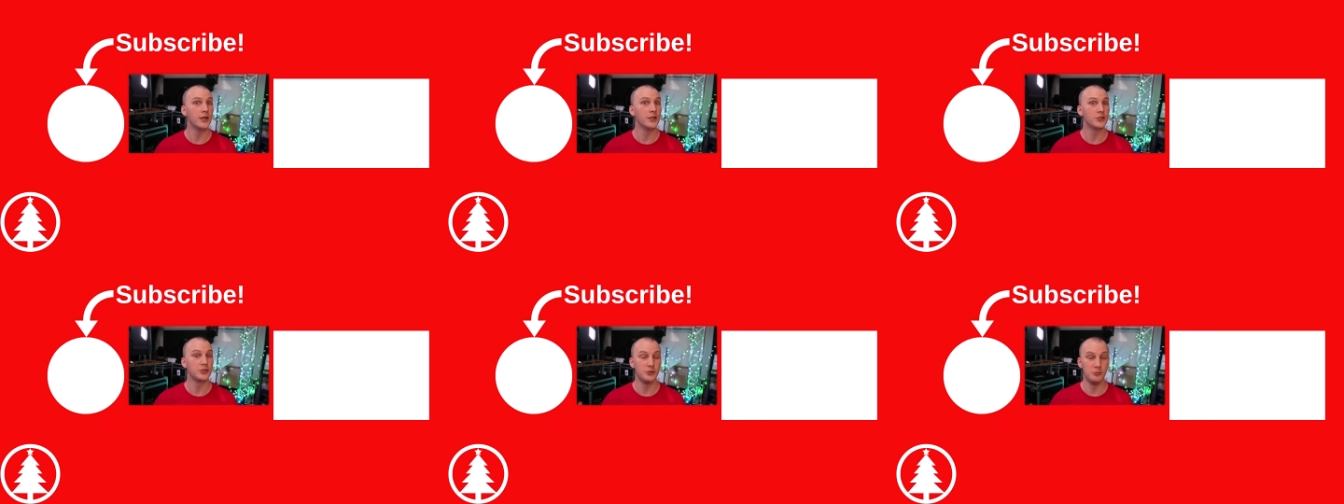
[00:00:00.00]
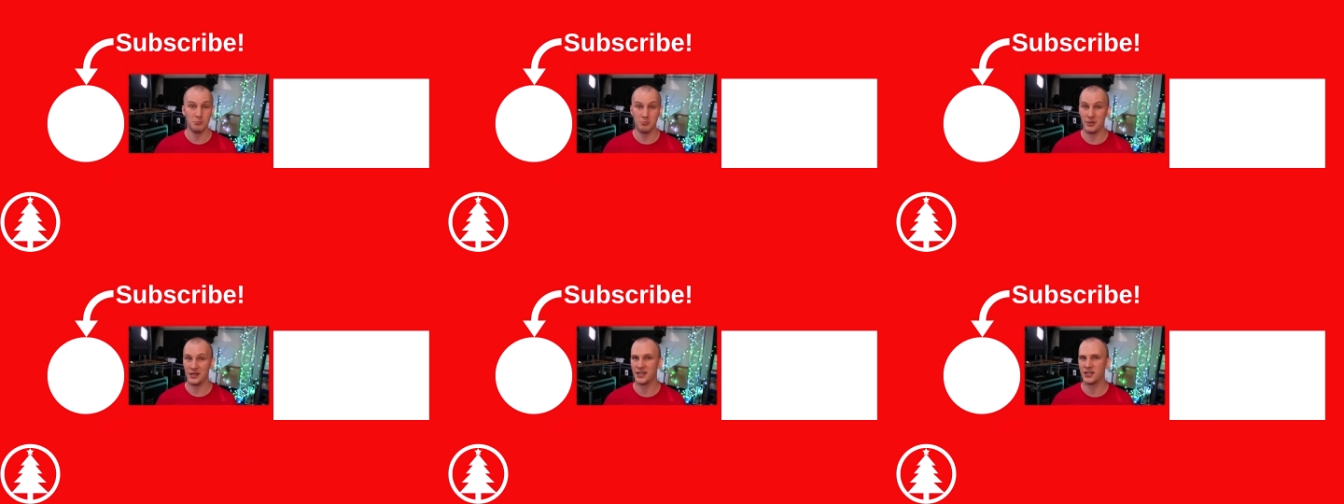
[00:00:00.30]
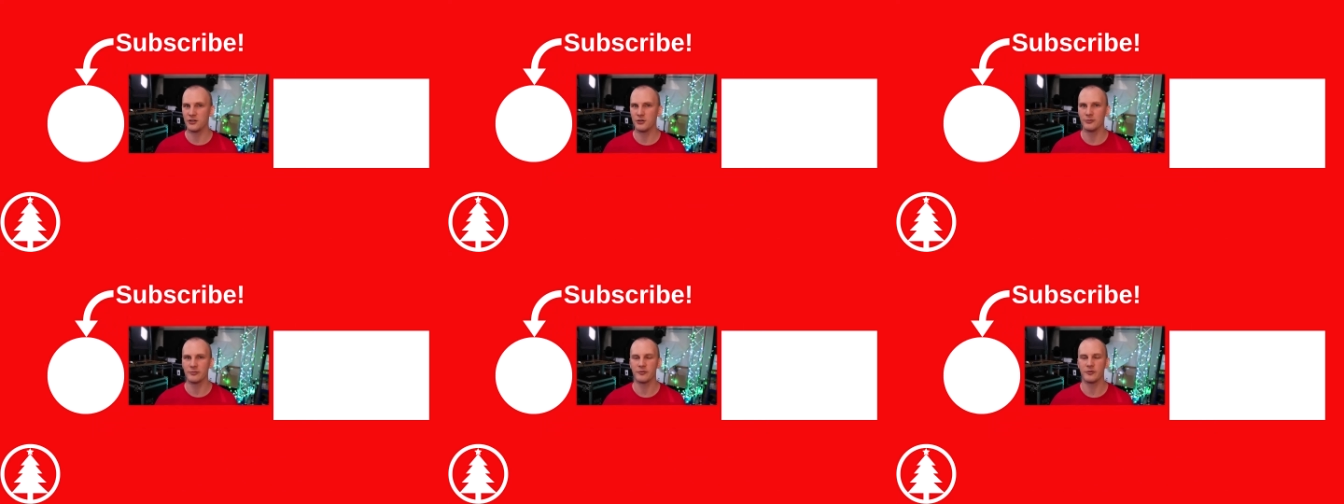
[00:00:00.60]
to
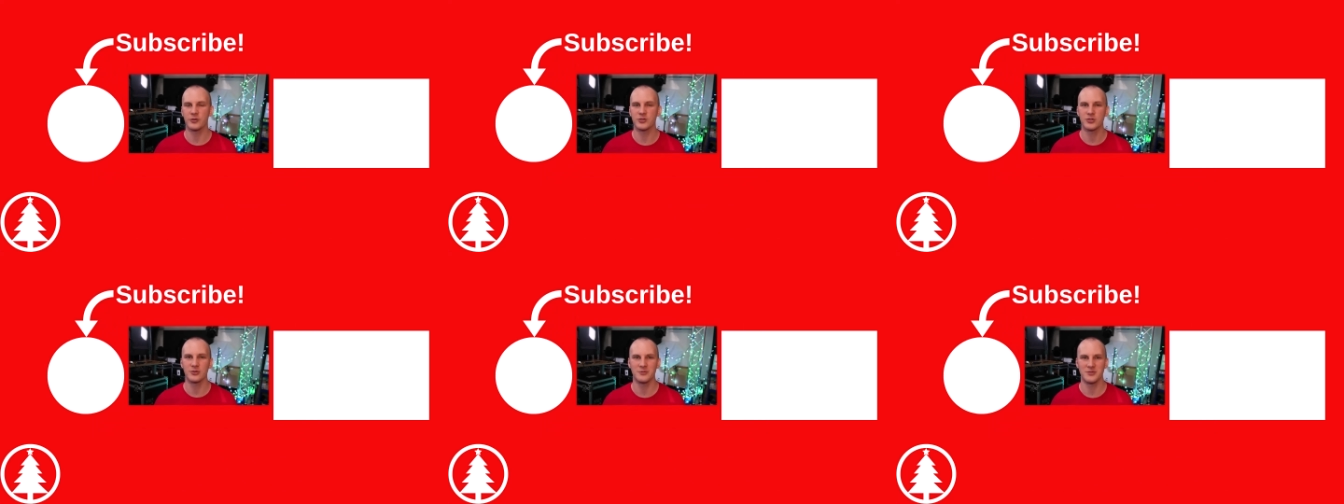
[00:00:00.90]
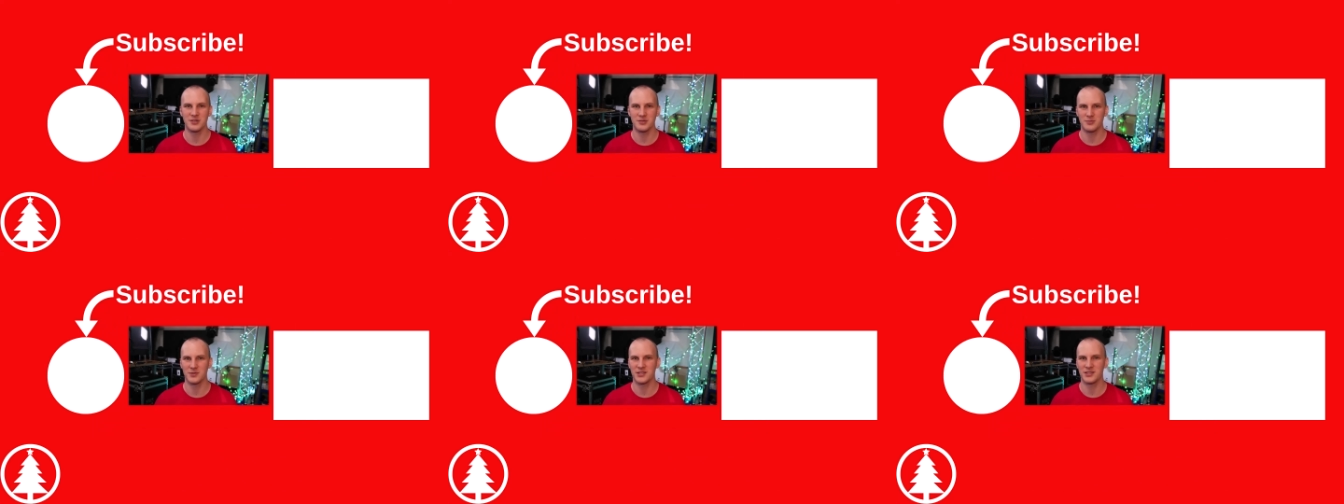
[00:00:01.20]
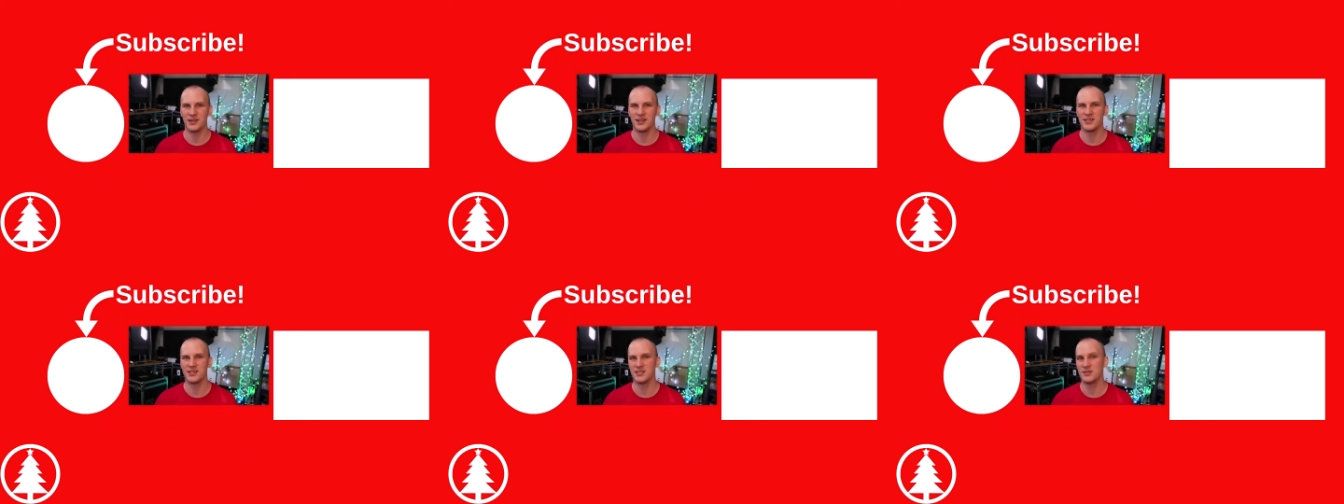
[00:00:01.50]
make your first Christmas
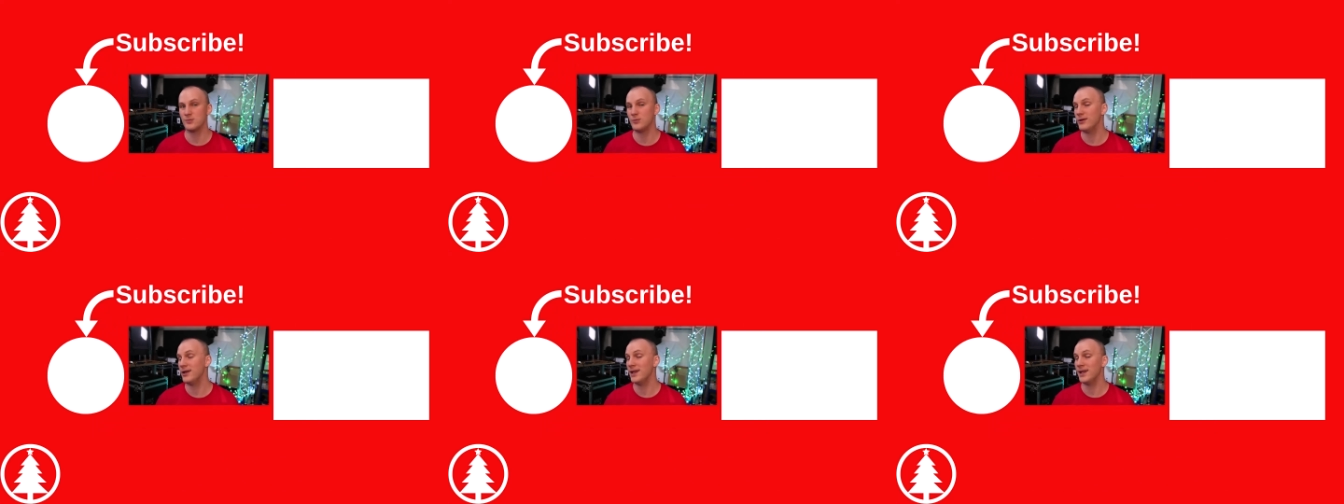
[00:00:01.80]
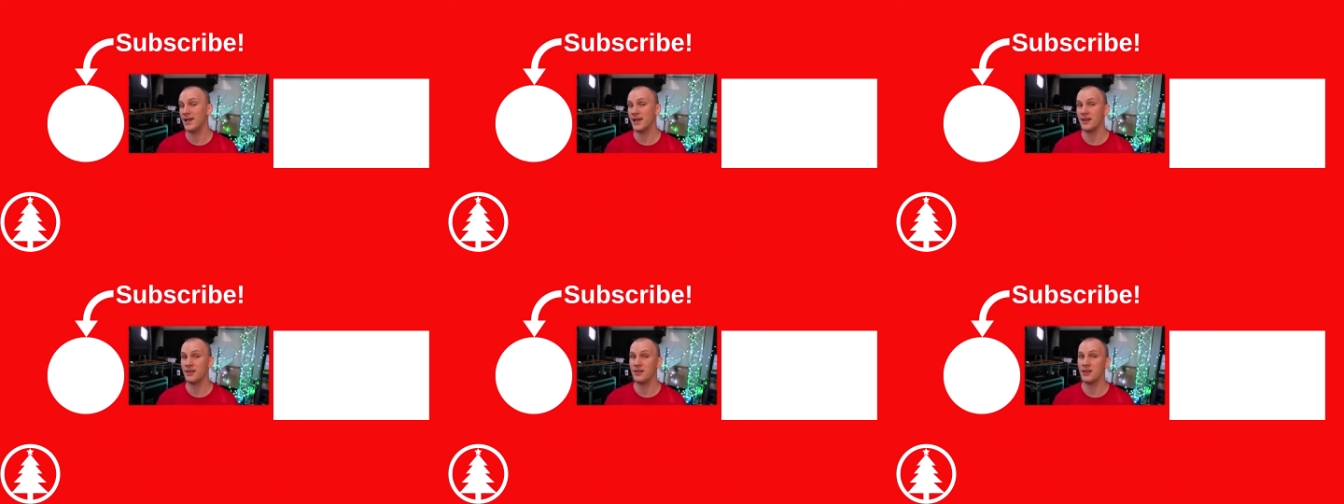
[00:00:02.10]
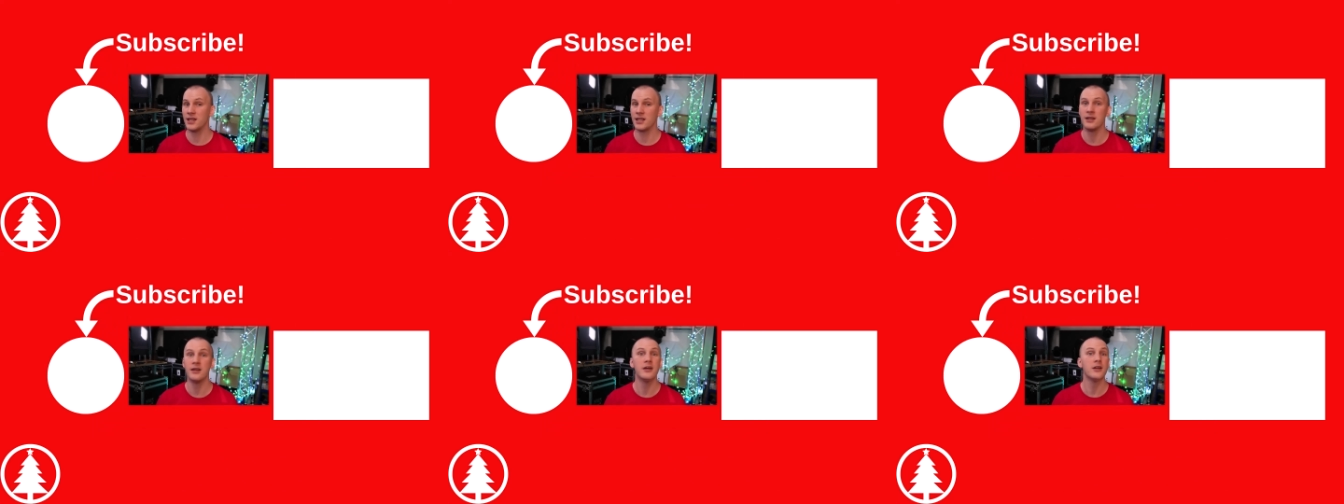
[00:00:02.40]
light display and
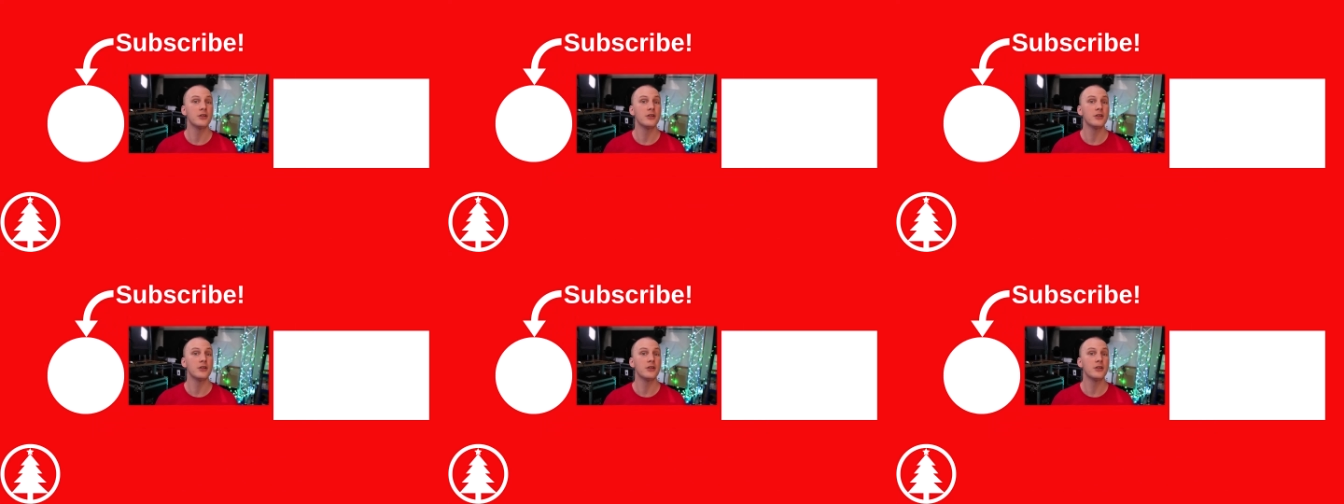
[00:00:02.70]
then